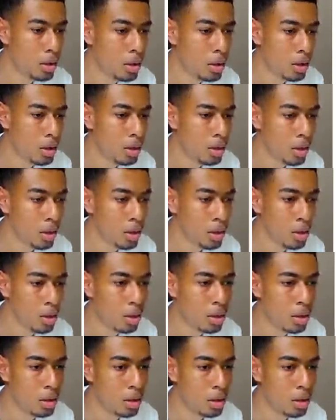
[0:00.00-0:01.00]

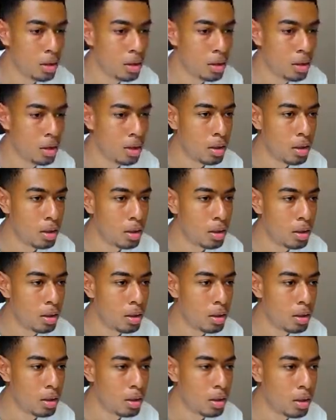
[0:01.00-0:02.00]

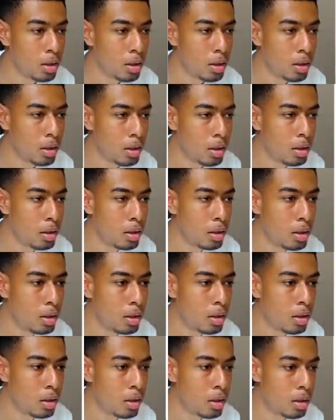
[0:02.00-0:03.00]

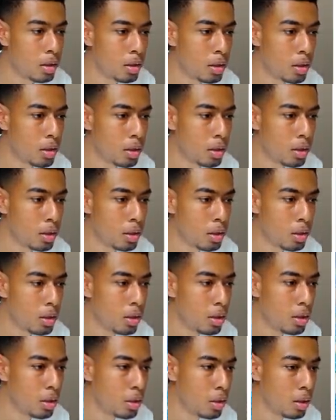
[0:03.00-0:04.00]
(no one is talking)